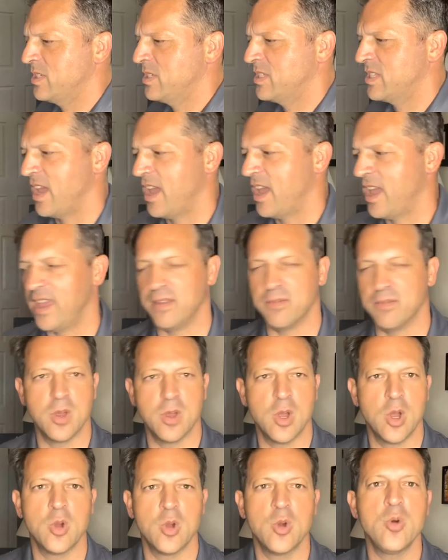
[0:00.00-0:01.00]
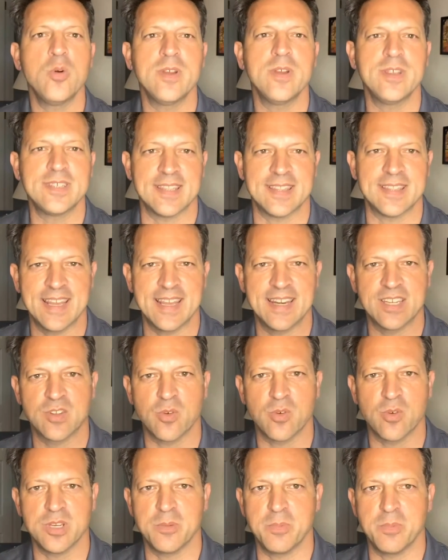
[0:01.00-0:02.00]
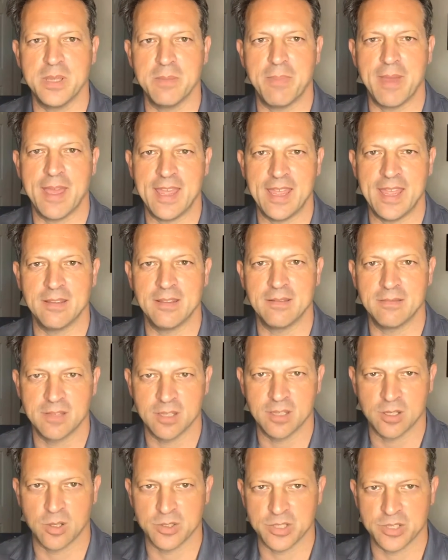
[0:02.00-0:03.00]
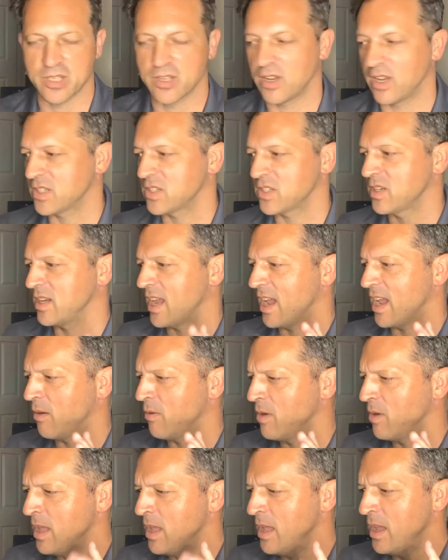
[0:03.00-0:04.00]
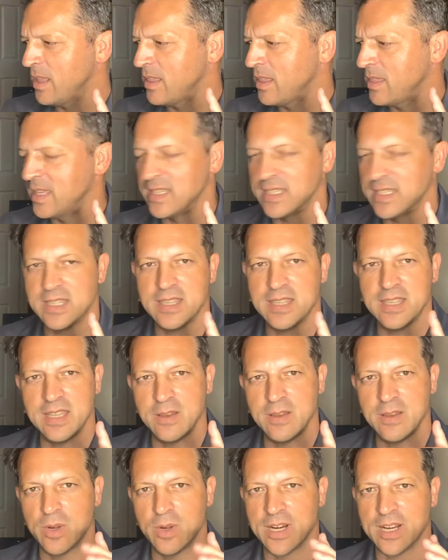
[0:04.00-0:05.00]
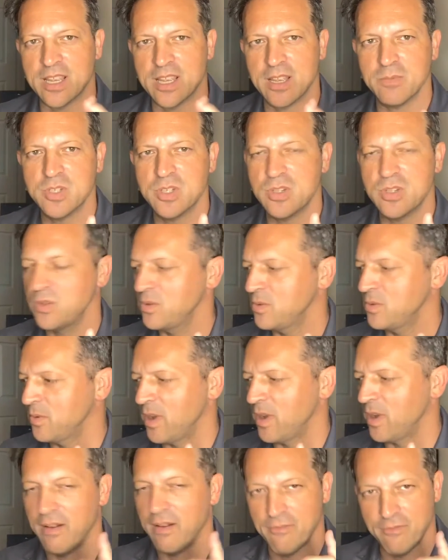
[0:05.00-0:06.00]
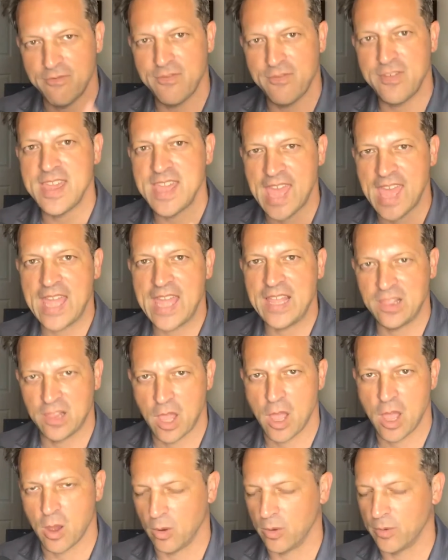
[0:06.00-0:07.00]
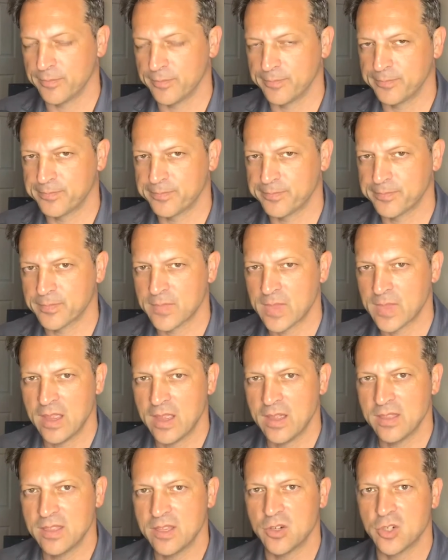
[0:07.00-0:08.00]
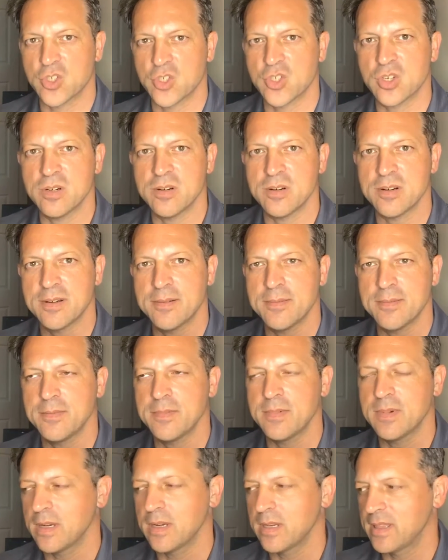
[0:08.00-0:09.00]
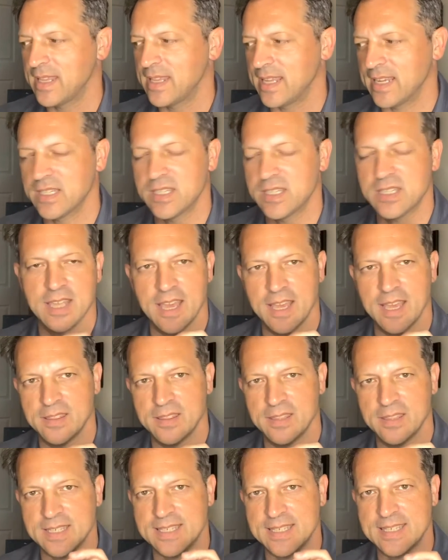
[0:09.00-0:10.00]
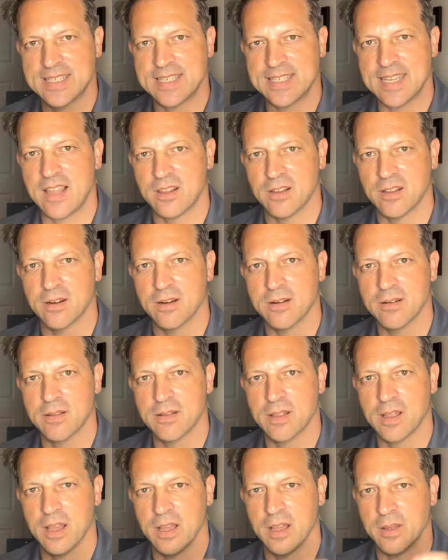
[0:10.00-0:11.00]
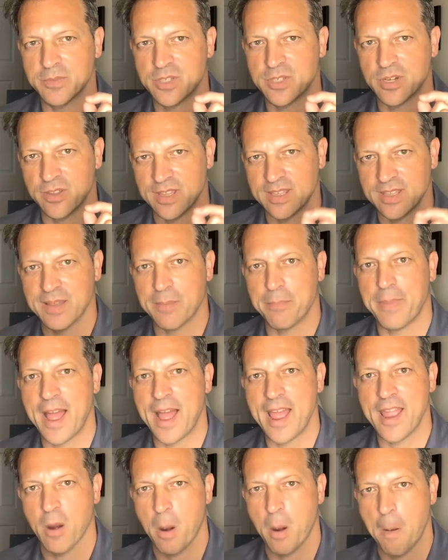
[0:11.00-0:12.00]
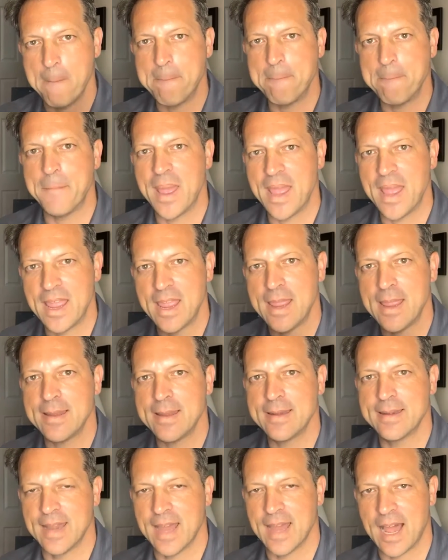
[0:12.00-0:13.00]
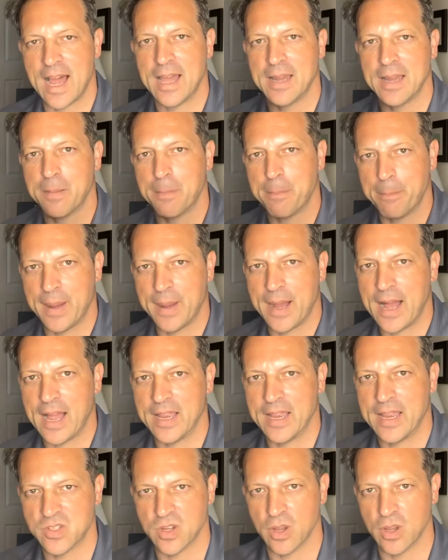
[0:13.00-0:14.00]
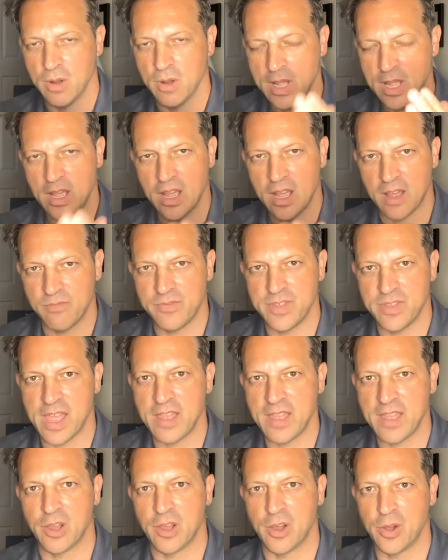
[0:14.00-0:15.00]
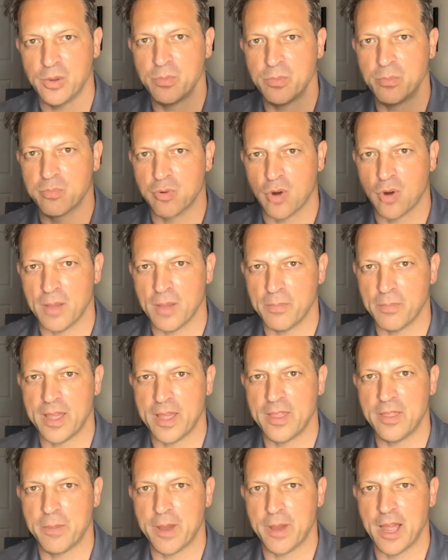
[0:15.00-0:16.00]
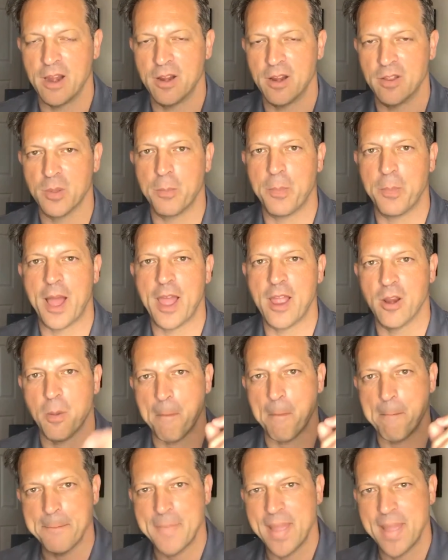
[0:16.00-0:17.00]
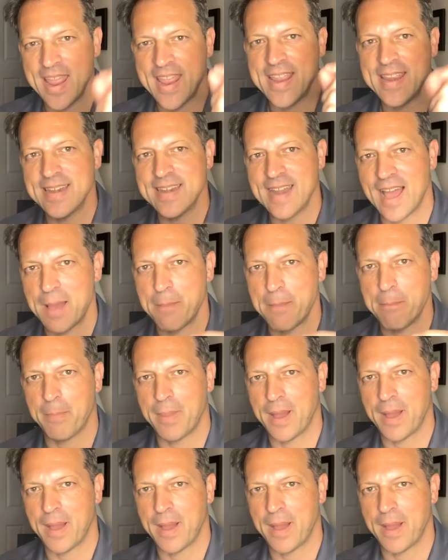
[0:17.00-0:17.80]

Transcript: Say, hey, who is it that is going to be paying the closing costs? Now, the when it comes to a VA loan, there are certain things that that the buyer may not buy. So a VA loan brought by the buyer may not